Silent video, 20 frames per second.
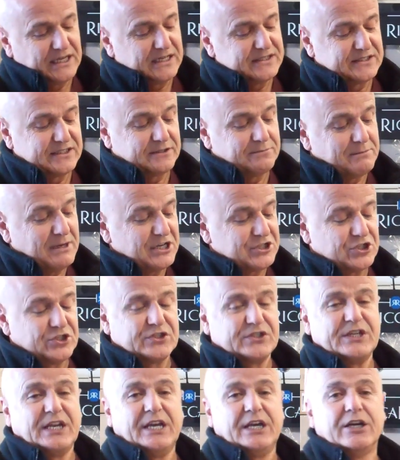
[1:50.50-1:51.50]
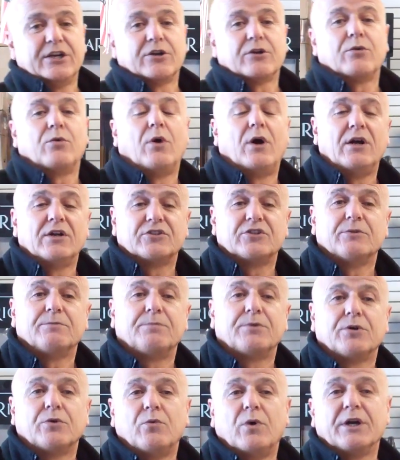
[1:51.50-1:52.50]
does, it measures the air quality
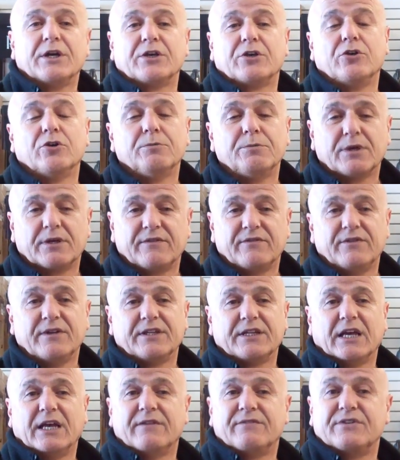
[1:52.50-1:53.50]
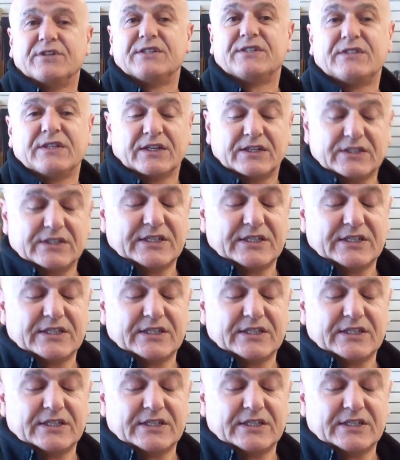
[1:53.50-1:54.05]
per 1 cubic feet every 6